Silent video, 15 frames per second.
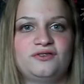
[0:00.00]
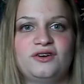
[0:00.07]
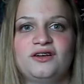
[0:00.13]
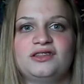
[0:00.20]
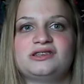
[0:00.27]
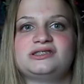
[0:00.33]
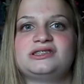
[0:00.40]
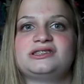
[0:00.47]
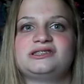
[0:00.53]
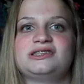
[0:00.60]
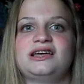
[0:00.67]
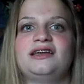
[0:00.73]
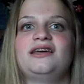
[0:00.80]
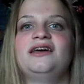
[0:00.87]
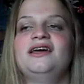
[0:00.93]
all this since
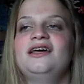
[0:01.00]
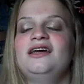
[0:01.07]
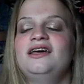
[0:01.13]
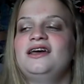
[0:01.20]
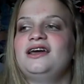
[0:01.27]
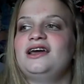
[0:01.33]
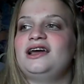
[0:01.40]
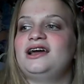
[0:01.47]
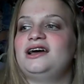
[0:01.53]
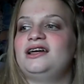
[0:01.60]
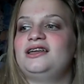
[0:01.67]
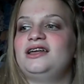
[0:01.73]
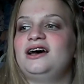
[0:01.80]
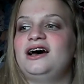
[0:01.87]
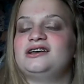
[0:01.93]
then.
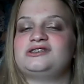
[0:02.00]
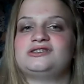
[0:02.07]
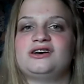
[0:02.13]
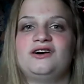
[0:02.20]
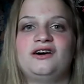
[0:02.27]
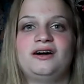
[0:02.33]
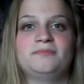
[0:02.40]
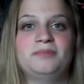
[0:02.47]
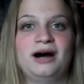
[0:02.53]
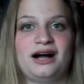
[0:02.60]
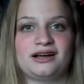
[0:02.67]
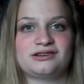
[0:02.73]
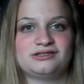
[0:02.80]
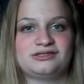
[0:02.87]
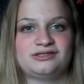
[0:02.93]
And I saw a
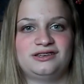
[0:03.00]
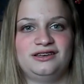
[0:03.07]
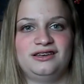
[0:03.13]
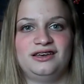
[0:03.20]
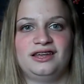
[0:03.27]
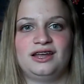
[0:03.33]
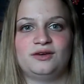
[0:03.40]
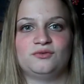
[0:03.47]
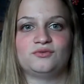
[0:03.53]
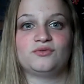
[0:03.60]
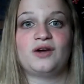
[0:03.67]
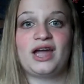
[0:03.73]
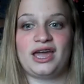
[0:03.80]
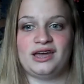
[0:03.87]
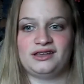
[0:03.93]
box and I
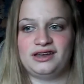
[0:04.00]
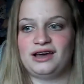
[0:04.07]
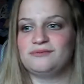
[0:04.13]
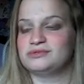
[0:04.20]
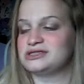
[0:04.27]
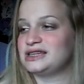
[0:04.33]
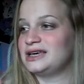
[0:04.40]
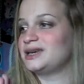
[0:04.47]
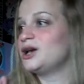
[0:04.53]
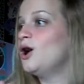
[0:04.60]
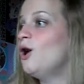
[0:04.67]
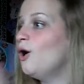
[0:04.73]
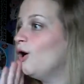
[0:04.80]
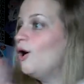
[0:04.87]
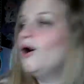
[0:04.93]
ran. I was like,
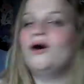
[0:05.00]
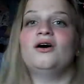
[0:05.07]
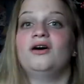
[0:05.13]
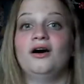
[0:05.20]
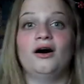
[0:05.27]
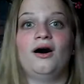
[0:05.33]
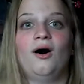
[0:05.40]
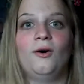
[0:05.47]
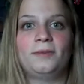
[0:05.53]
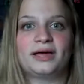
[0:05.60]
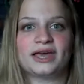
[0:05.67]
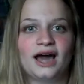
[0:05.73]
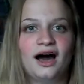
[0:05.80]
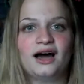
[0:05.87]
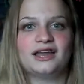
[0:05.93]
oh, oh my
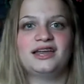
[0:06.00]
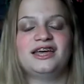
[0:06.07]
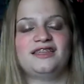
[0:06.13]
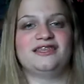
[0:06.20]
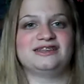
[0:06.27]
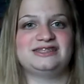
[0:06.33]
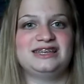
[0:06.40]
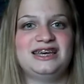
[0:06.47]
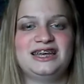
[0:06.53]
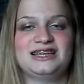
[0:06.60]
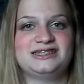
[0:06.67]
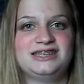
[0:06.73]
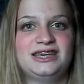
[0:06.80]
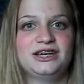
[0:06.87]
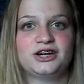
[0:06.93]
god, that's it.
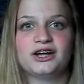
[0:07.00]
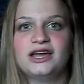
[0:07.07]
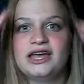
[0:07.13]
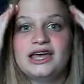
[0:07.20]
It's here.